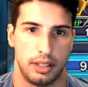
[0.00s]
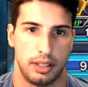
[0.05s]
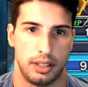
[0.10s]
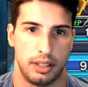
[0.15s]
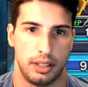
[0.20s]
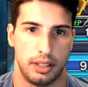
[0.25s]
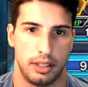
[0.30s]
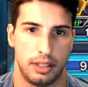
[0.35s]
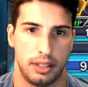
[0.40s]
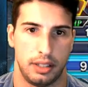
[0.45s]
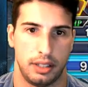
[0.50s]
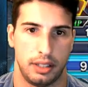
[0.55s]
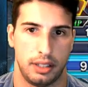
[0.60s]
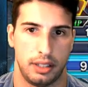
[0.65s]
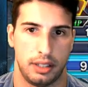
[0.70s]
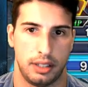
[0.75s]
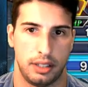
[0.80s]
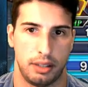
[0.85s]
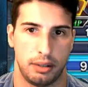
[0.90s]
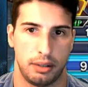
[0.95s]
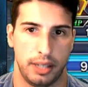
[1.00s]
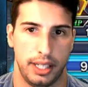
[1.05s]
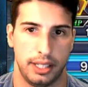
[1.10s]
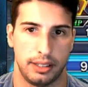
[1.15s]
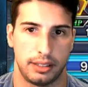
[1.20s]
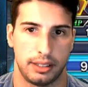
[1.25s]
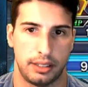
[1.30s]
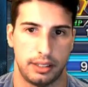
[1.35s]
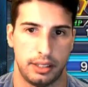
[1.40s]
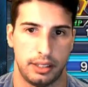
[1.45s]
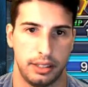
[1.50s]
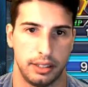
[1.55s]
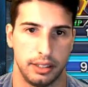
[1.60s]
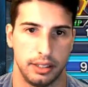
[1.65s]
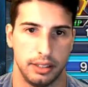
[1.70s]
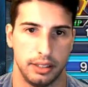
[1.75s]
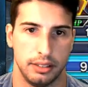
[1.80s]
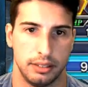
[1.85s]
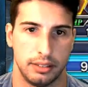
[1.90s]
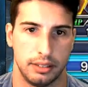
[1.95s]
Uh, right
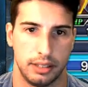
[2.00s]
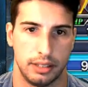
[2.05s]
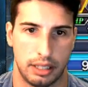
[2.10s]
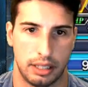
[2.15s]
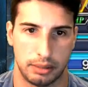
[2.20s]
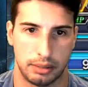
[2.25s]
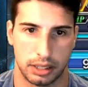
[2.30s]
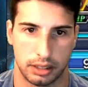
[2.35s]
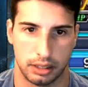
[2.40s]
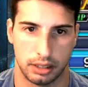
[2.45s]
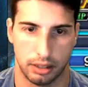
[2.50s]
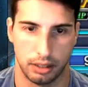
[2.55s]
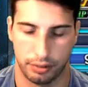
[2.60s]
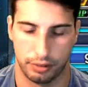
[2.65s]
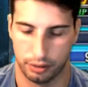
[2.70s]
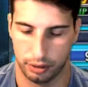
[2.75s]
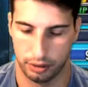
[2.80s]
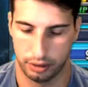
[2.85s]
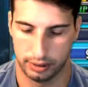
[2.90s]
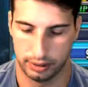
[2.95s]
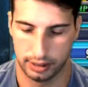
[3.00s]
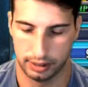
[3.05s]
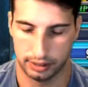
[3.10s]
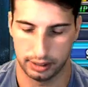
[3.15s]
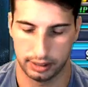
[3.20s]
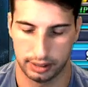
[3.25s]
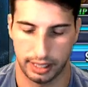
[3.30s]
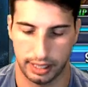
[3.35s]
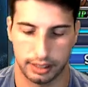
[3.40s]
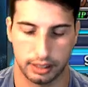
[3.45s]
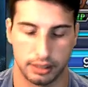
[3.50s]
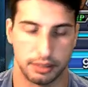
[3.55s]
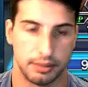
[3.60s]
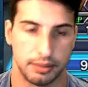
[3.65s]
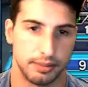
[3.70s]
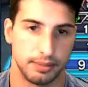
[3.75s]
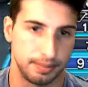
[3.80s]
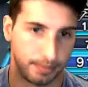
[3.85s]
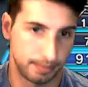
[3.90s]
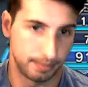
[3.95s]
here, I'm gonna go for a Seize attack.
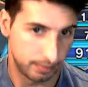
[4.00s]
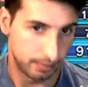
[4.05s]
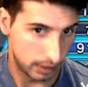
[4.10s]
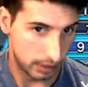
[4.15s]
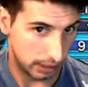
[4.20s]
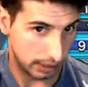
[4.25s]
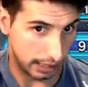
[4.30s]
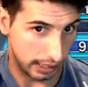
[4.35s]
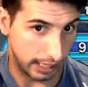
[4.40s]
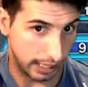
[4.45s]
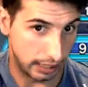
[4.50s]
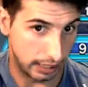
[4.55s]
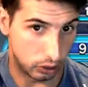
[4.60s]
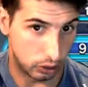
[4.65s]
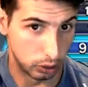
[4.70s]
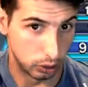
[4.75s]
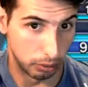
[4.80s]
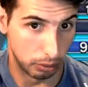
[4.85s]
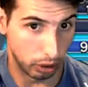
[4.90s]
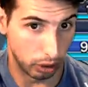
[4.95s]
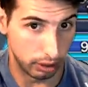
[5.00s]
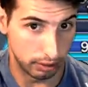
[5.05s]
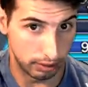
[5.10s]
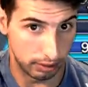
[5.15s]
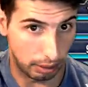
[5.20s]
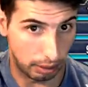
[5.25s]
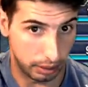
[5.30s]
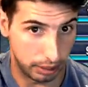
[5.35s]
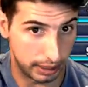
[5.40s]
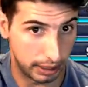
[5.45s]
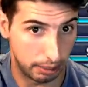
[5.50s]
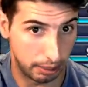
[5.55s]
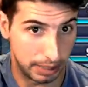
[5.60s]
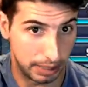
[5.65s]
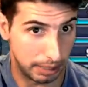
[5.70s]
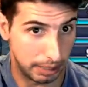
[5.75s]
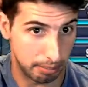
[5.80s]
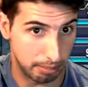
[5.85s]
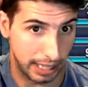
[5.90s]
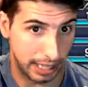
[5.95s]
Because I got two more. I want to keep
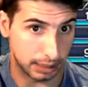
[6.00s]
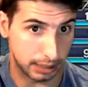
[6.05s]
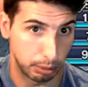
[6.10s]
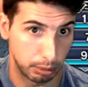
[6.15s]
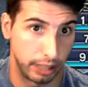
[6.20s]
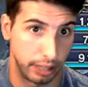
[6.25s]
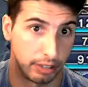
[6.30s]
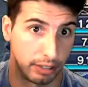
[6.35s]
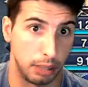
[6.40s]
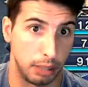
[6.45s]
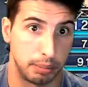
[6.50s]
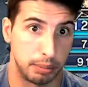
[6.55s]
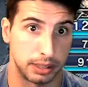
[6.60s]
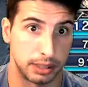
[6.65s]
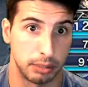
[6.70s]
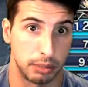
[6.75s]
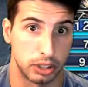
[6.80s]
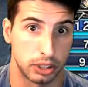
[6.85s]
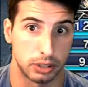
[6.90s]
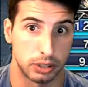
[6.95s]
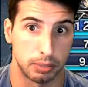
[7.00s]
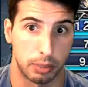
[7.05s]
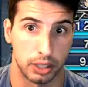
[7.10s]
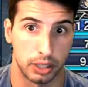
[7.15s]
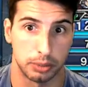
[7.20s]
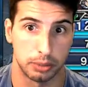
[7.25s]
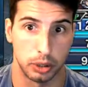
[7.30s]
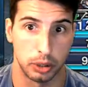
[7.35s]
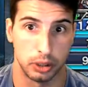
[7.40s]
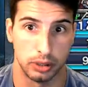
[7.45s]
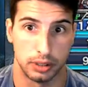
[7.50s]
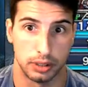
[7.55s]
that Max Brave up as much as possible.